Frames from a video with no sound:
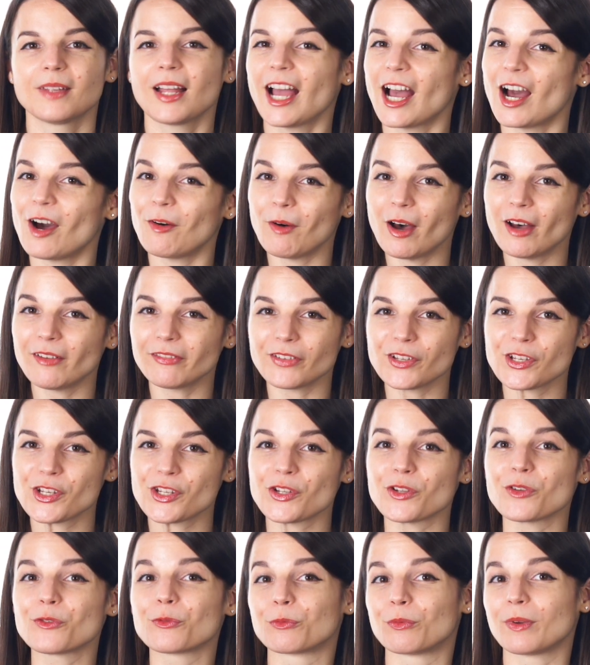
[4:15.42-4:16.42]
How often do
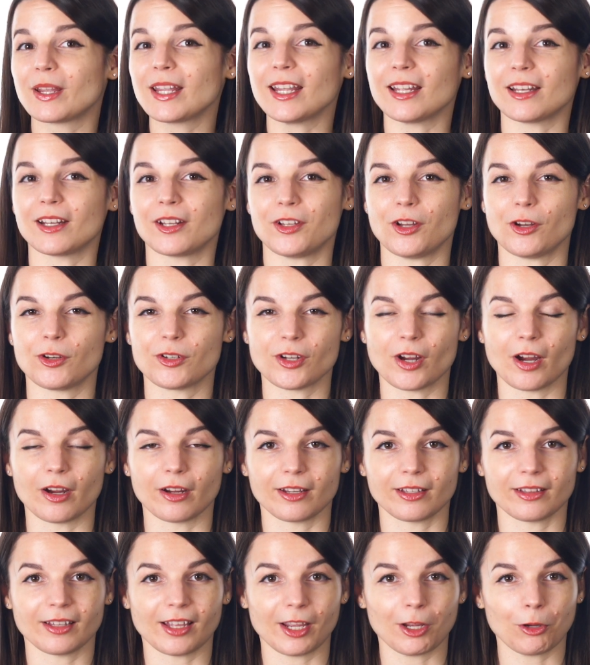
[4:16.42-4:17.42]
you read in your
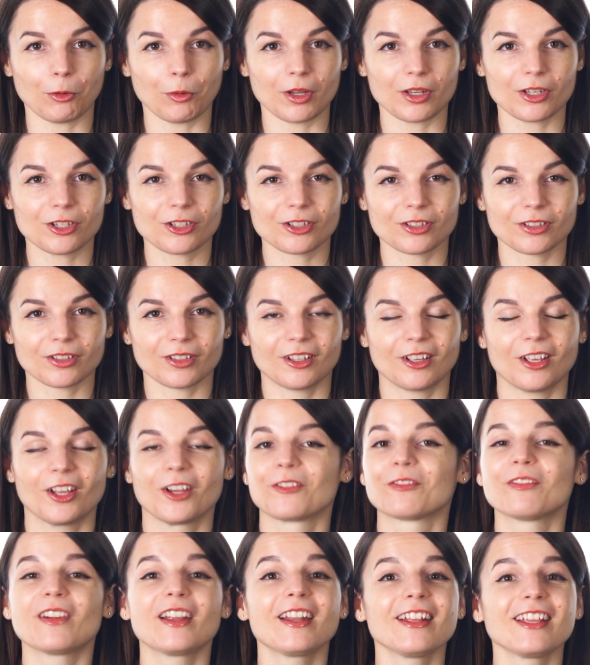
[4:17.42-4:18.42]
target language?
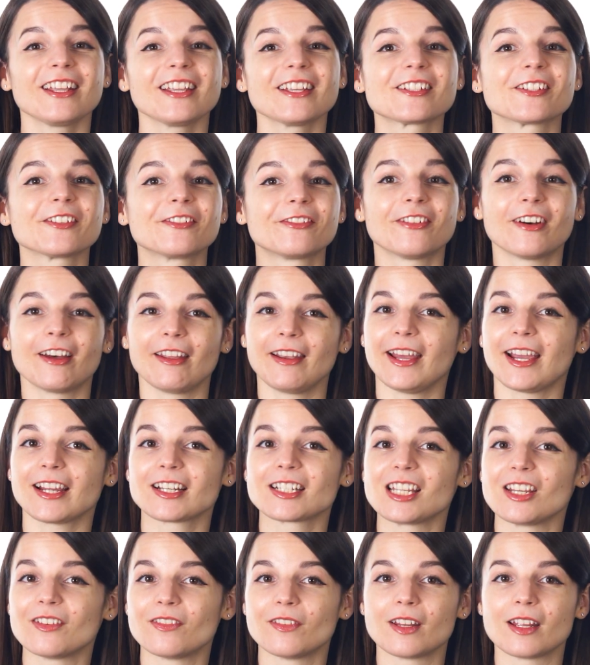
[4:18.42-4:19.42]
Reading is a fun
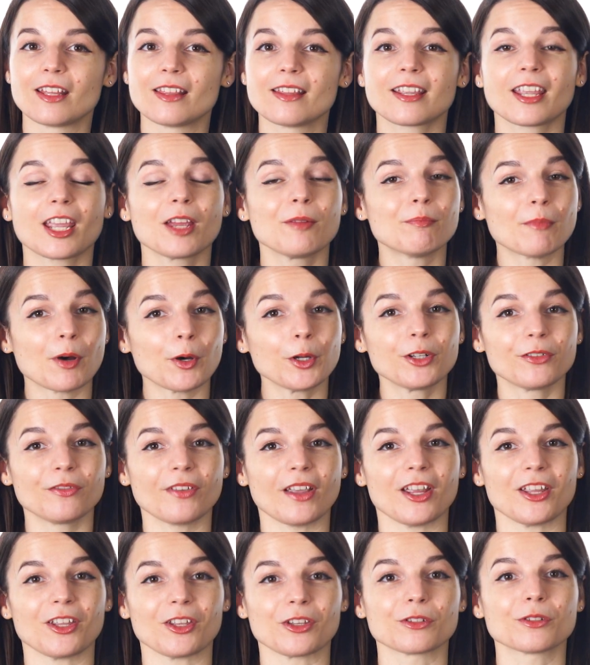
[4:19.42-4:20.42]
activity that can
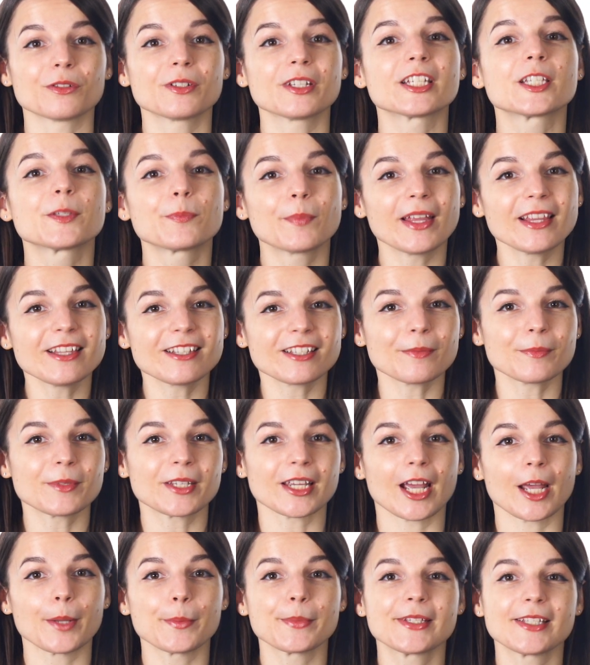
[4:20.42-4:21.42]
motivate you to spend some
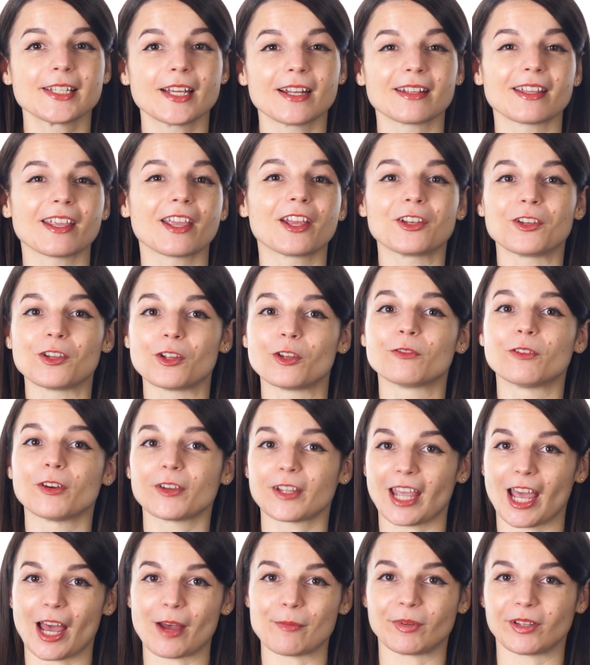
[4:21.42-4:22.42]
time studying new
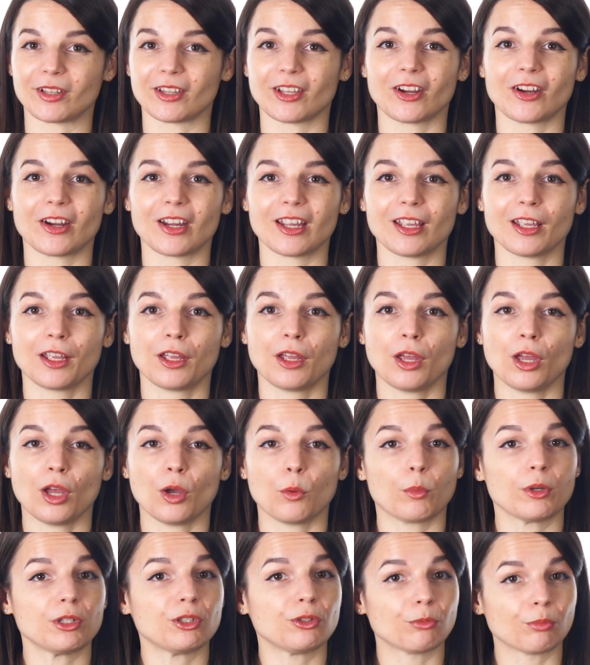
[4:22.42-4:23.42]
vocabulary.
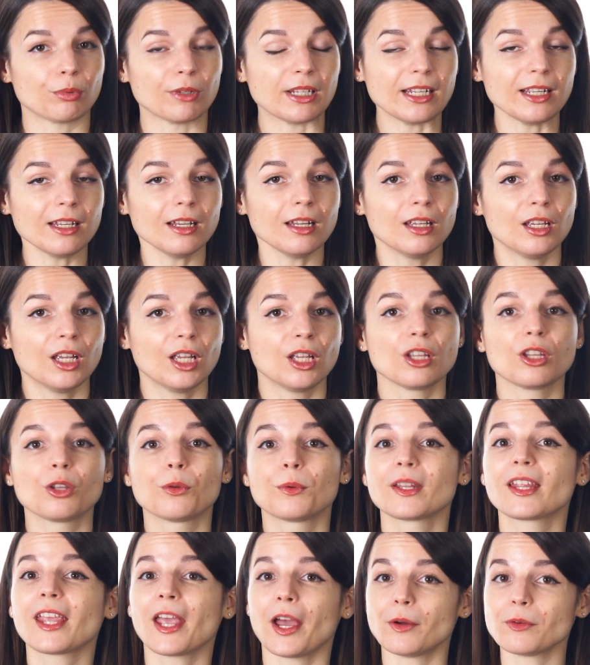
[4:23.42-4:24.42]
When you read, you
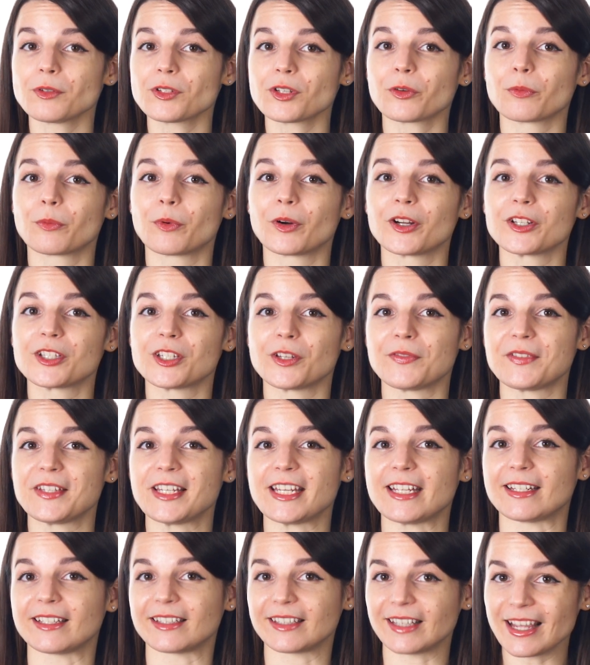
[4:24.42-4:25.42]
encounter words you've
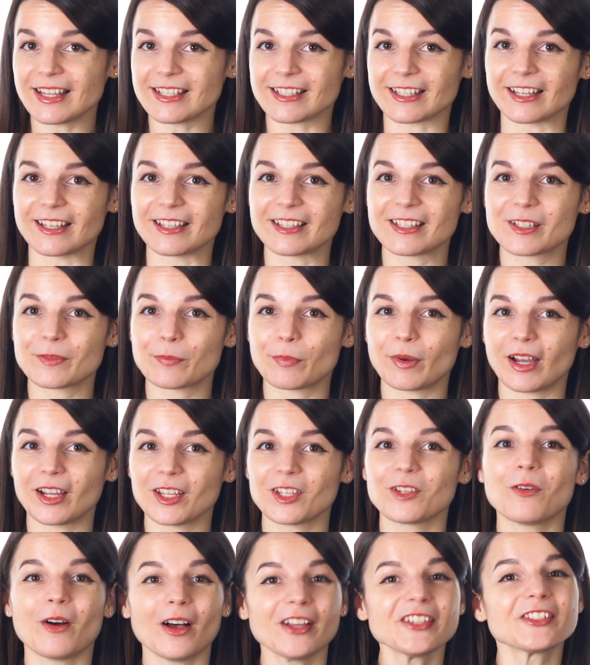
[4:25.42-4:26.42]
seen in lessons, but
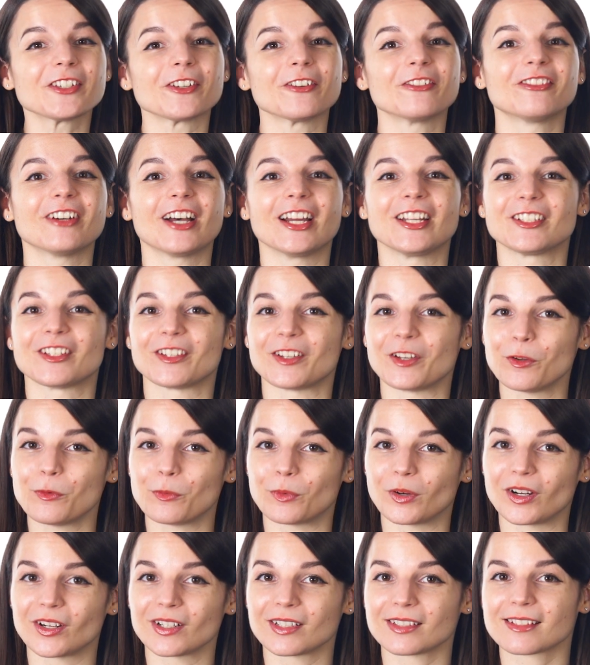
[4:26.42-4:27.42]
you also find new
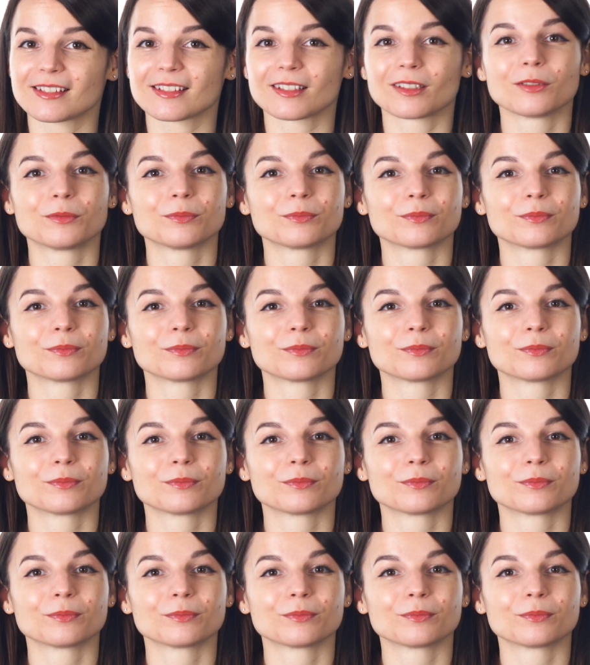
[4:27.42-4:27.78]
words.